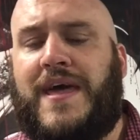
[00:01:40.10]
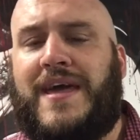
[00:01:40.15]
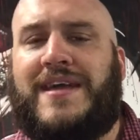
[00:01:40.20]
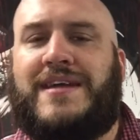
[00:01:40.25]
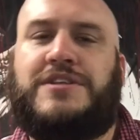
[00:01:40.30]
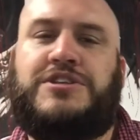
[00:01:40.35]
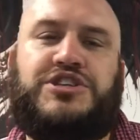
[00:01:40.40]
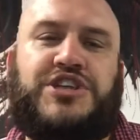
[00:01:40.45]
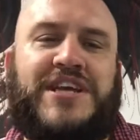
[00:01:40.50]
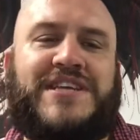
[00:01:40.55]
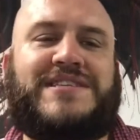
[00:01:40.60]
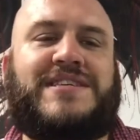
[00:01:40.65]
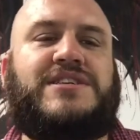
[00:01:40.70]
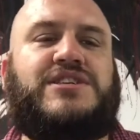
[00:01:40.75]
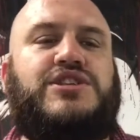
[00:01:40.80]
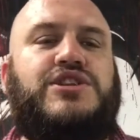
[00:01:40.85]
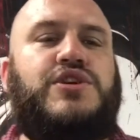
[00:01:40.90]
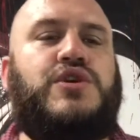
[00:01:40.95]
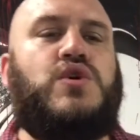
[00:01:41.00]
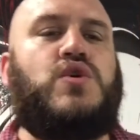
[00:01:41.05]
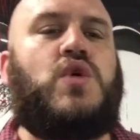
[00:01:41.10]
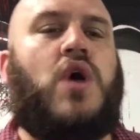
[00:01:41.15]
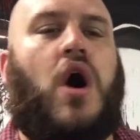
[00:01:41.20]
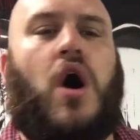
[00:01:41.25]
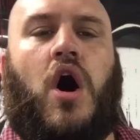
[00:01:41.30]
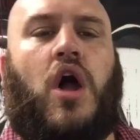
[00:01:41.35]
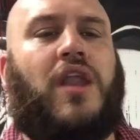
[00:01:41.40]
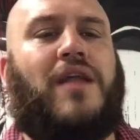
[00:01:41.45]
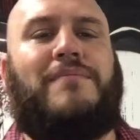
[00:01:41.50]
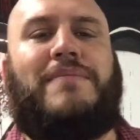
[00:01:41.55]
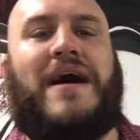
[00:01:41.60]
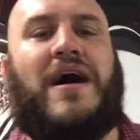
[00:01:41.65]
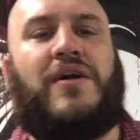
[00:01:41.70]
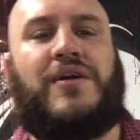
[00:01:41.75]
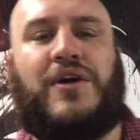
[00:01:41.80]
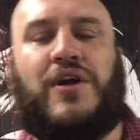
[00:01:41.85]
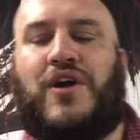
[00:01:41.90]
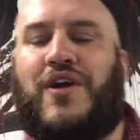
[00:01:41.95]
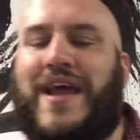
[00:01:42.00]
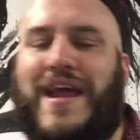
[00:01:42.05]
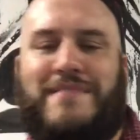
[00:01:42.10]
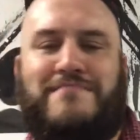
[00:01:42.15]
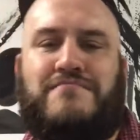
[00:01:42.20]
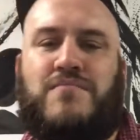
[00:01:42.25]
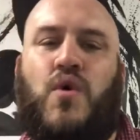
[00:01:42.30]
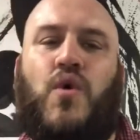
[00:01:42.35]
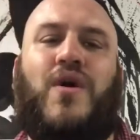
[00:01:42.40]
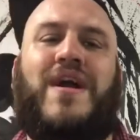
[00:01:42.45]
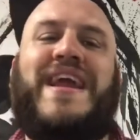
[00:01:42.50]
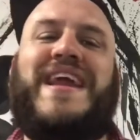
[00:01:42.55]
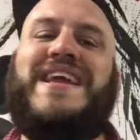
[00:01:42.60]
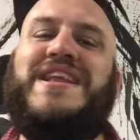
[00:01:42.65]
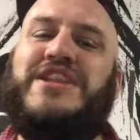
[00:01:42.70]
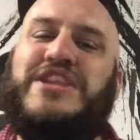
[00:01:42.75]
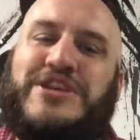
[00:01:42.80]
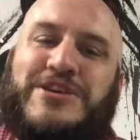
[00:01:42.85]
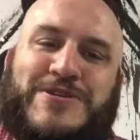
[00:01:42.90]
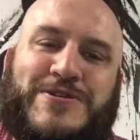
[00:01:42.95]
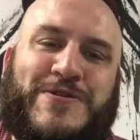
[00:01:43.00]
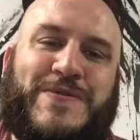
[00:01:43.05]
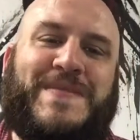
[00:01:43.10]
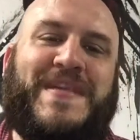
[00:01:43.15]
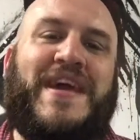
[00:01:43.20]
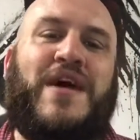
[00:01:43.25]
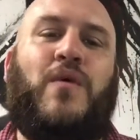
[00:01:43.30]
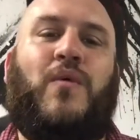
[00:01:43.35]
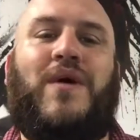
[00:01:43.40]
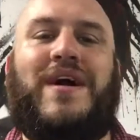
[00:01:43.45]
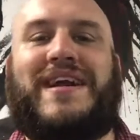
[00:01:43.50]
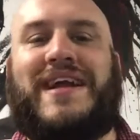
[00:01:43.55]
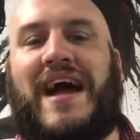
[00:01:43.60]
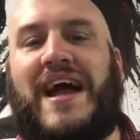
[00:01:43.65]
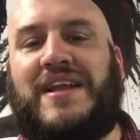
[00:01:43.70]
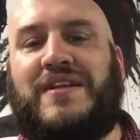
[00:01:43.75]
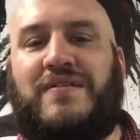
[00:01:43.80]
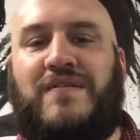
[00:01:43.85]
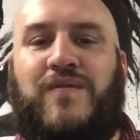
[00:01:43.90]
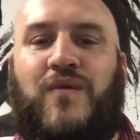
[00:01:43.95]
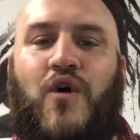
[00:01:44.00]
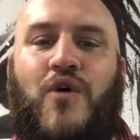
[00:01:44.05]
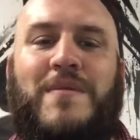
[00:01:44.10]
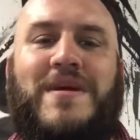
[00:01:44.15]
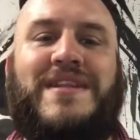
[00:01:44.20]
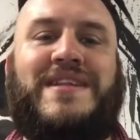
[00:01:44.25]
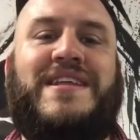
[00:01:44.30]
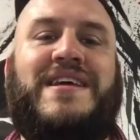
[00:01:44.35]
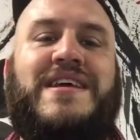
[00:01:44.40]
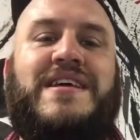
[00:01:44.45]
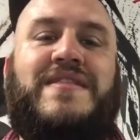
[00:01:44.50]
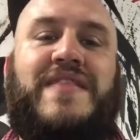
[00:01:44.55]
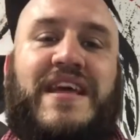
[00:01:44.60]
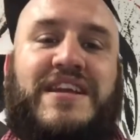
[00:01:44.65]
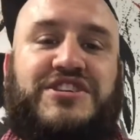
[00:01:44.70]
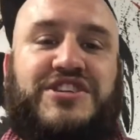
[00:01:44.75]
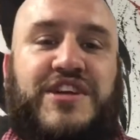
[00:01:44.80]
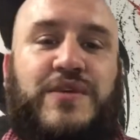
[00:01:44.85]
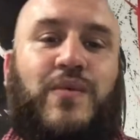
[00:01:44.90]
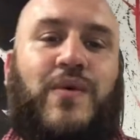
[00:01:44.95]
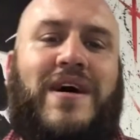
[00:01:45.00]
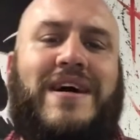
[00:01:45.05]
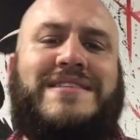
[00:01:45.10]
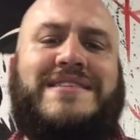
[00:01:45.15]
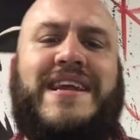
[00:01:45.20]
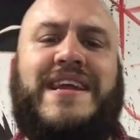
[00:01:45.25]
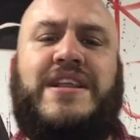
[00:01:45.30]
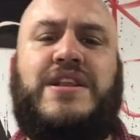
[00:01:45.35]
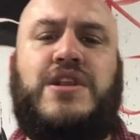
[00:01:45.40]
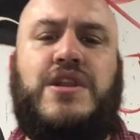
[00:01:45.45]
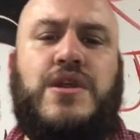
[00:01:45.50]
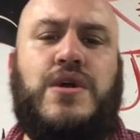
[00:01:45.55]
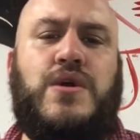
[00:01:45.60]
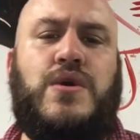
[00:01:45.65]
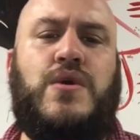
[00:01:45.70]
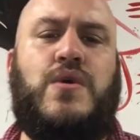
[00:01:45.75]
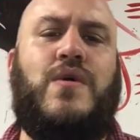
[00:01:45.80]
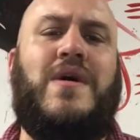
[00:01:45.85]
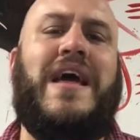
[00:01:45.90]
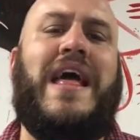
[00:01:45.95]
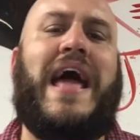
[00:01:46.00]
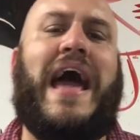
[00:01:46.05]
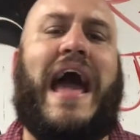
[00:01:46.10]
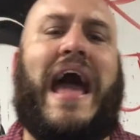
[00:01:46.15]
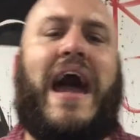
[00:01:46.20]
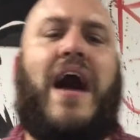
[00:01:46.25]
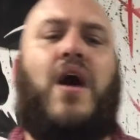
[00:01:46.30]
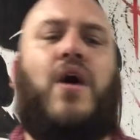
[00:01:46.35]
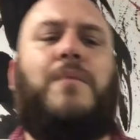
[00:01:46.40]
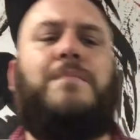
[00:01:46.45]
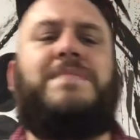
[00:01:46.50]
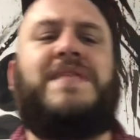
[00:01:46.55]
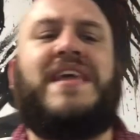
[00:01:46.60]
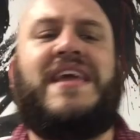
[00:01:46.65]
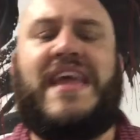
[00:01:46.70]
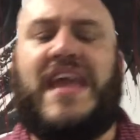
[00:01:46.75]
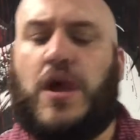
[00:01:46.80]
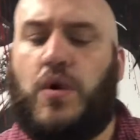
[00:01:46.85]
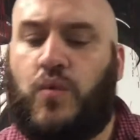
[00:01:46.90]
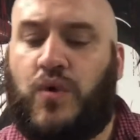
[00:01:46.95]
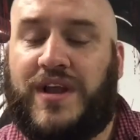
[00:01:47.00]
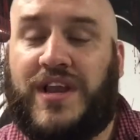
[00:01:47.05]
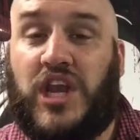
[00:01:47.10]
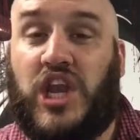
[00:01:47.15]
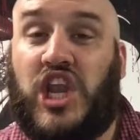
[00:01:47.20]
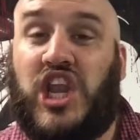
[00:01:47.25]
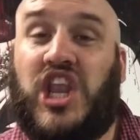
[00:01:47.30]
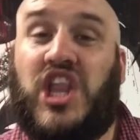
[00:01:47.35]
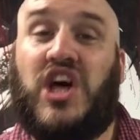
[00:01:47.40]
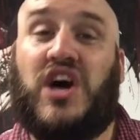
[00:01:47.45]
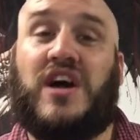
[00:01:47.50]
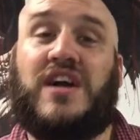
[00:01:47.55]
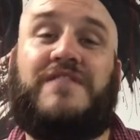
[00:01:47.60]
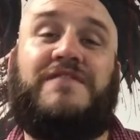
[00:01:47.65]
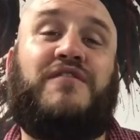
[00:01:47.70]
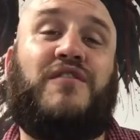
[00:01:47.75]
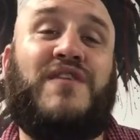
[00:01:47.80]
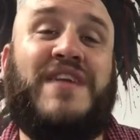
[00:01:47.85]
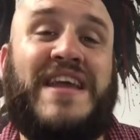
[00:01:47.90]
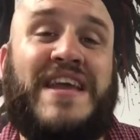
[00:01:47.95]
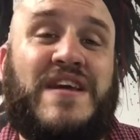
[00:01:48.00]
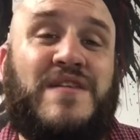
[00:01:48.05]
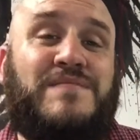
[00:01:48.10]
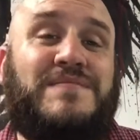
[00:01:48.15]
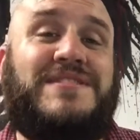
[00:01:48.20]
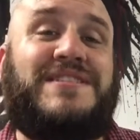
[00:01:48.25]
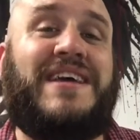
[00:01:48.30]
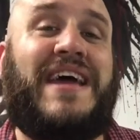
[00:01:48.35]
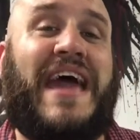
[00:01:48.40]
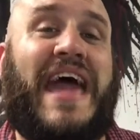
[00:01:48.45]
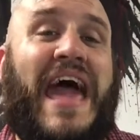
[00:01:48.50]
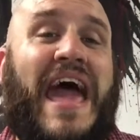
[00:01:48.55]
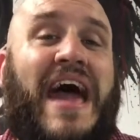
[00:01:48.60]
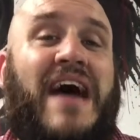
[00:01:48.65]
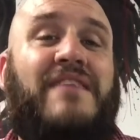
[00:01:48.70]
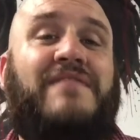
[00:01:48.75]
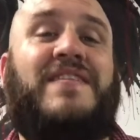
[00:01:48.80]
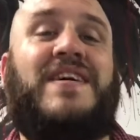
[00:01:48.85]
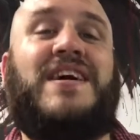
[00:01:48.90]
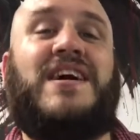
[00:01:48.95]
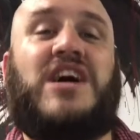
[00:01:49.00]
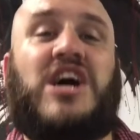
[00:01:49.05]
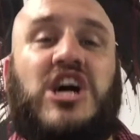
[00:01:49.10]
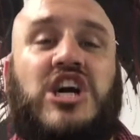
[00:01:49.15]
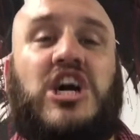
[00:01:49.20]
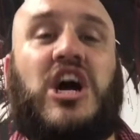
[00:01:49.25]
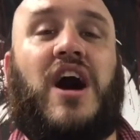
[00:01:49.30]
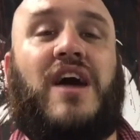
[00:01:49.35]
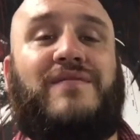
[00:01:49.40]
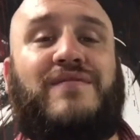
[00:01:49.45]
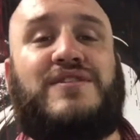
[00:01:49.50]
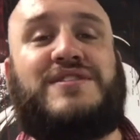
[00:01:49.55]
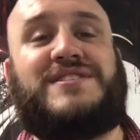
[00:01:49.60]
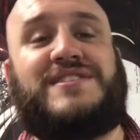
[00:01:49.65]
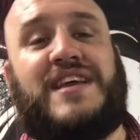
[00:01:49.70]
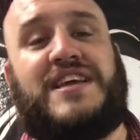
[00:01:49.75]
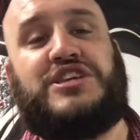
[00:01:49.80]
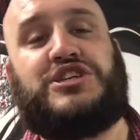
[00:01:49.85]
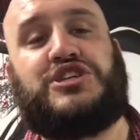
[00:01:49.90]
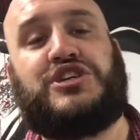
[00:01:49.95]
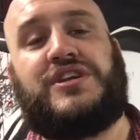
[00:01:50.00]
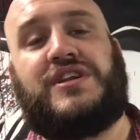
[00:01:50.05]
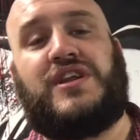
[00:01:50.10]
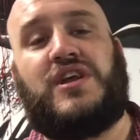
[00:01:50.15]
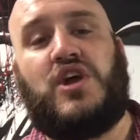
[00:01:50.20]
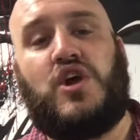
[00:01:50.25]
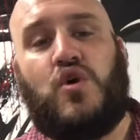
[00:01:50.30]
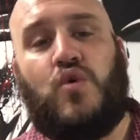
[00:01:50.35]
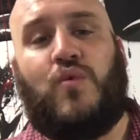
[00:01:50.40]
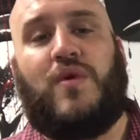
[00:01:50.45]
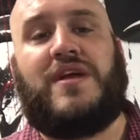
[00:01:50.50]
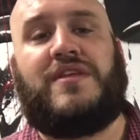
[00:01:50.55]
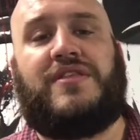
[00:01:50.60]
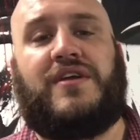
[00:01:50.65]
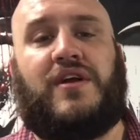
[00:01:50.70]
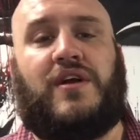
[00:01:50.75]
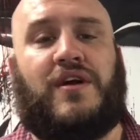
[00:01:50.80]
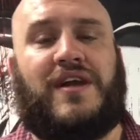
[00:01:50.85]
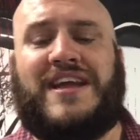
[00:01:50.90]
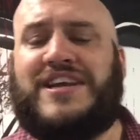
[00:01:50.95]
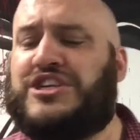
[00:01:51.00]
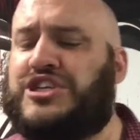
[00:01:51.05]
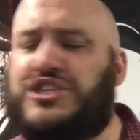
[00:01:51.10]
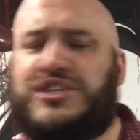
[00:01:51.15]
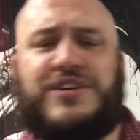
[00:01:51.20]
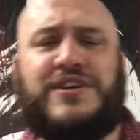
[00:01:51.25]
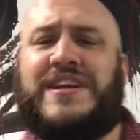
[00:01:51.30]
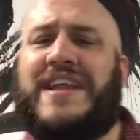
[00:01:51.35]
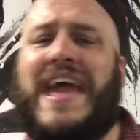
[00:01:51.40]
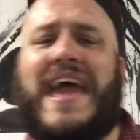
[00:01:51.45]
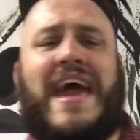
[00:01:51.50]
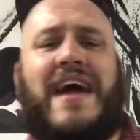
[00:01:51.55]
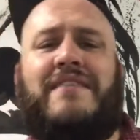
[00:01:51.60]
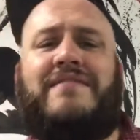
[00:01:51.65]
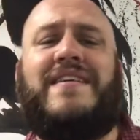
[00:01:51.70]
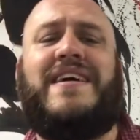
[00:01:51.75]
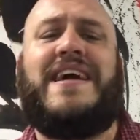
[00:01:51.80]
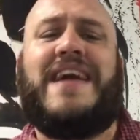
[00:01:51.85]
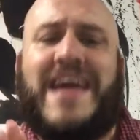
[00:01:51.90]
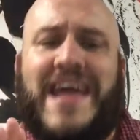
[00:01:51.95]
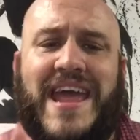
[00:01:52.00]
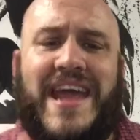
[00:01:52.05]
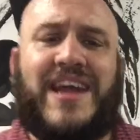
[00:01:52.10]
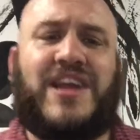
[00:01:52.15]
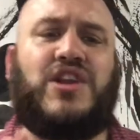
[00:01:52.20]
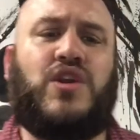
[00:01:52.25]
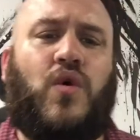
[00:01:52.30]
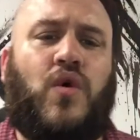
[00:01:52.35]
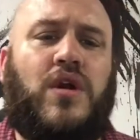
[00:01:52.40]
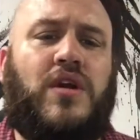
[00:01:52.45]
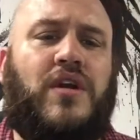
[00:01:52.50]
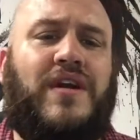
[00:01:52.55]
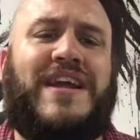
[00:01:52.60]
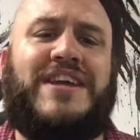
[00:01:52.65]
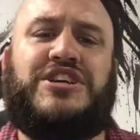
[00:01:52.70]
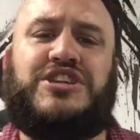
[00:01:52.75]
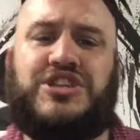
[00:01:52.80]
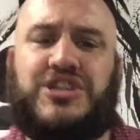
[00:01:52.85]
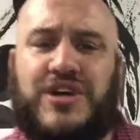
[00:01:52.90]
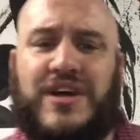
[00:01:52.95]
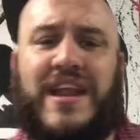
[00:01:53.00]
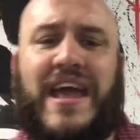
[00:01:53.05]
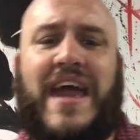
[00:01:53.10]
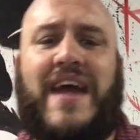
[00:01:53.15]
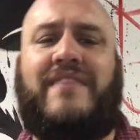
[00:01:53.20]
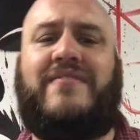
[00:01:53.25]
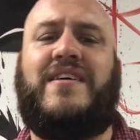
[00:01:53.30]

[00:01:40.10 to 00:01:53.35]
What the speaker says: Jesus knew all about her and more. He knew what kind of woman that she was. He knew how it would look for him to have a conversation with her. He should have ignored her. He should have